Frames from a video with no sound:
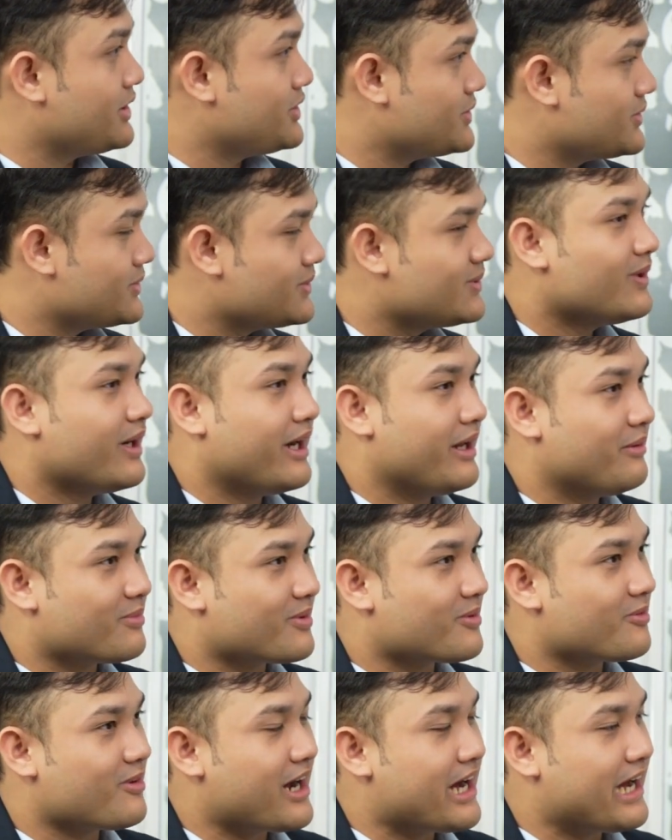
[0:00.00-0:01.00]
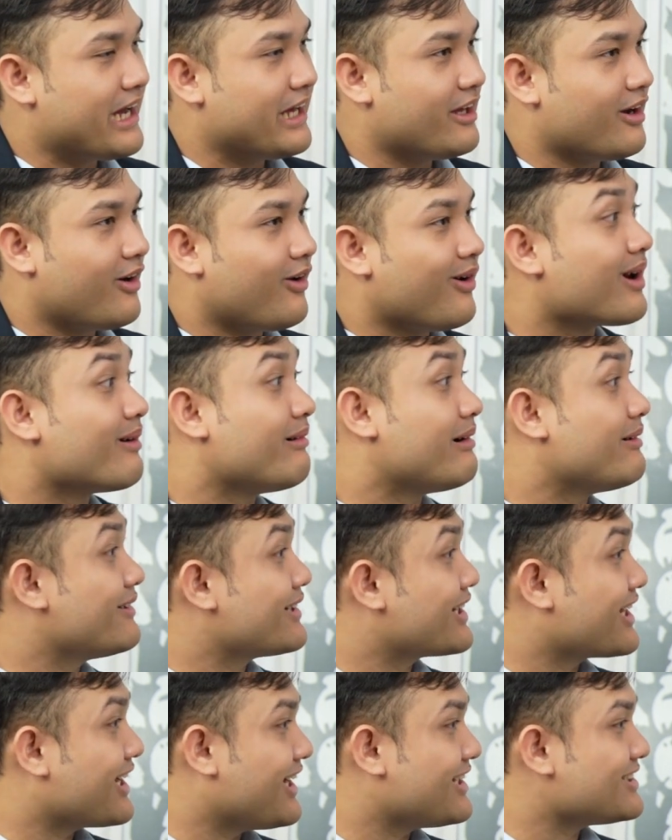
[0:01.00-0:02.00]
you and provide all
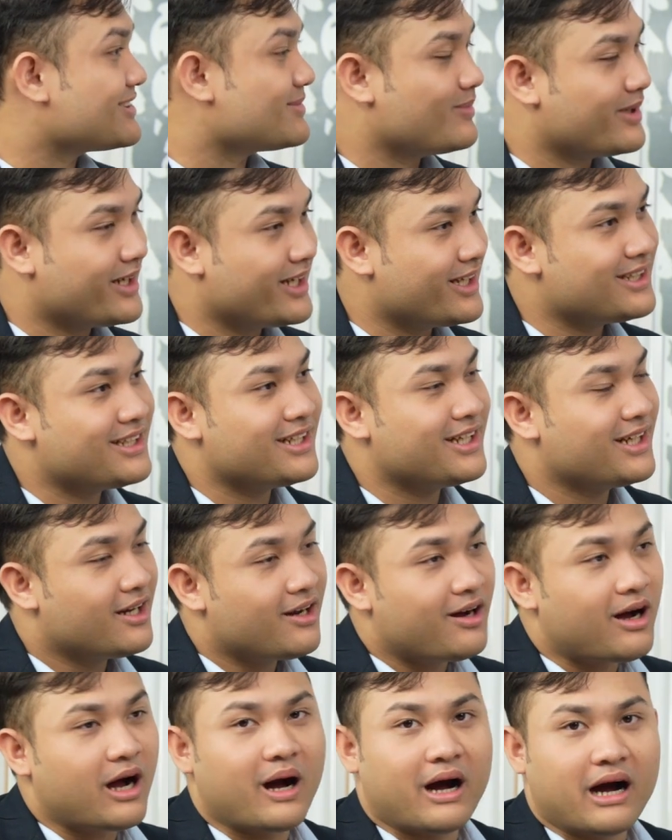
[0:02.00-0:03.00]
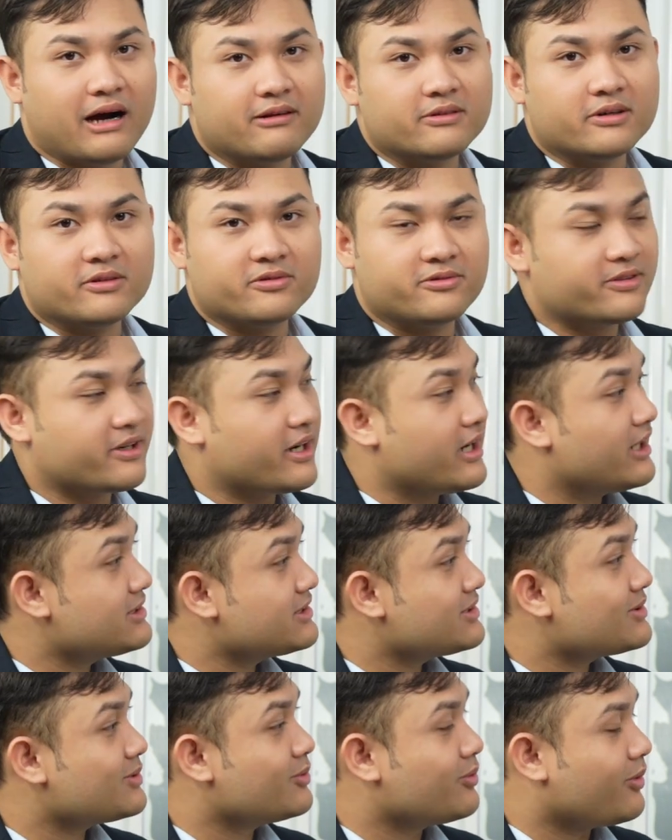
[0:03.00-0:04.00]
our classmates, our
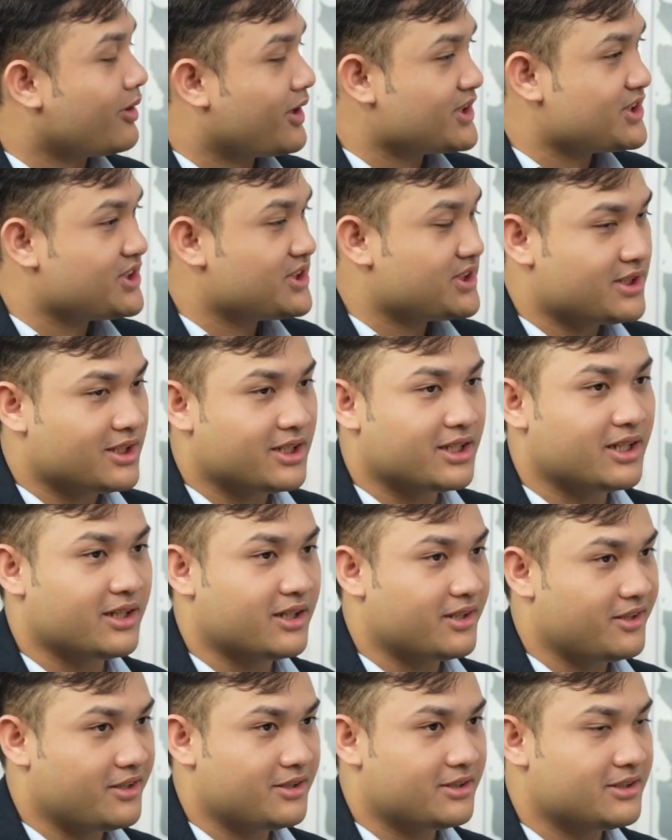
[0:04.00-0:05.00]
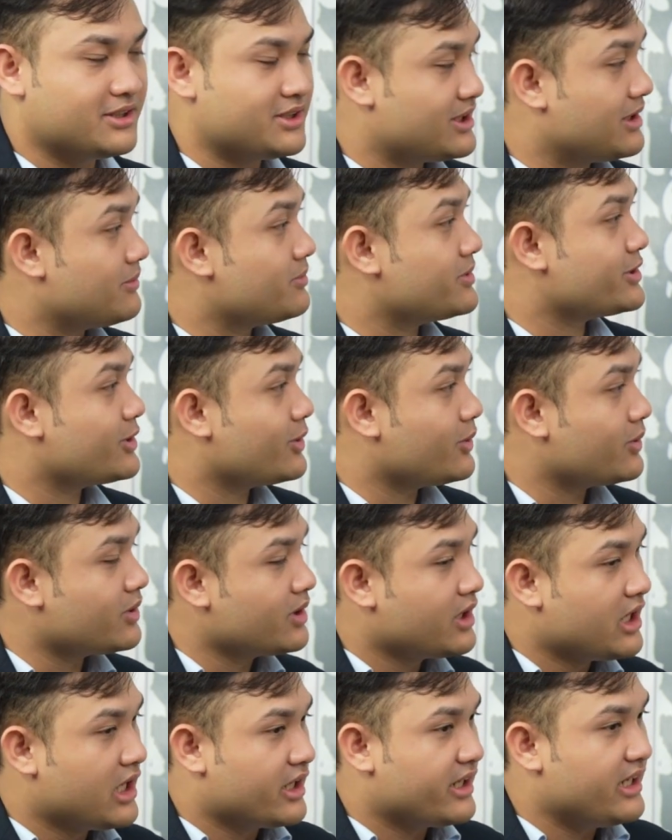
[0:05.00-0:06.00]
friends who watch this
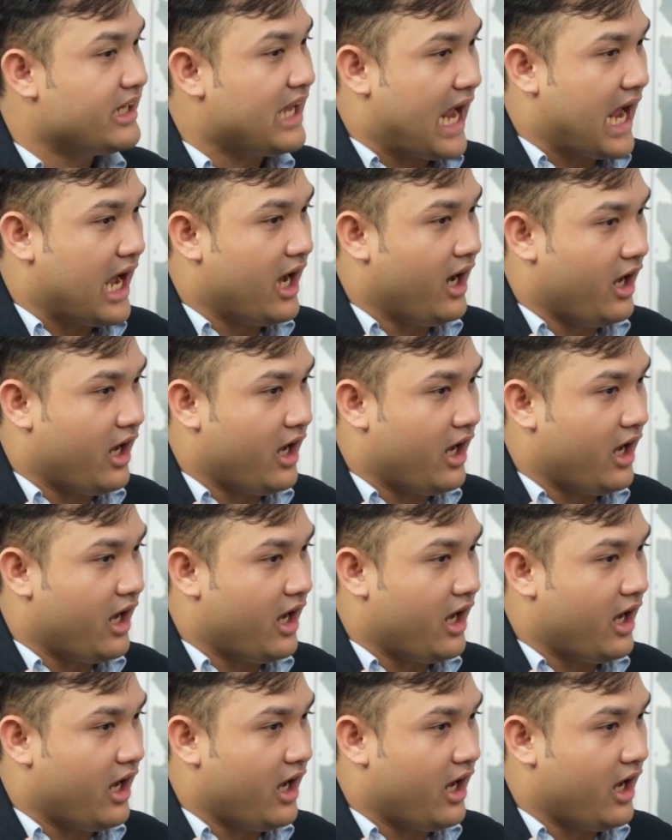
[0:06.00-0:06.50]
episode, the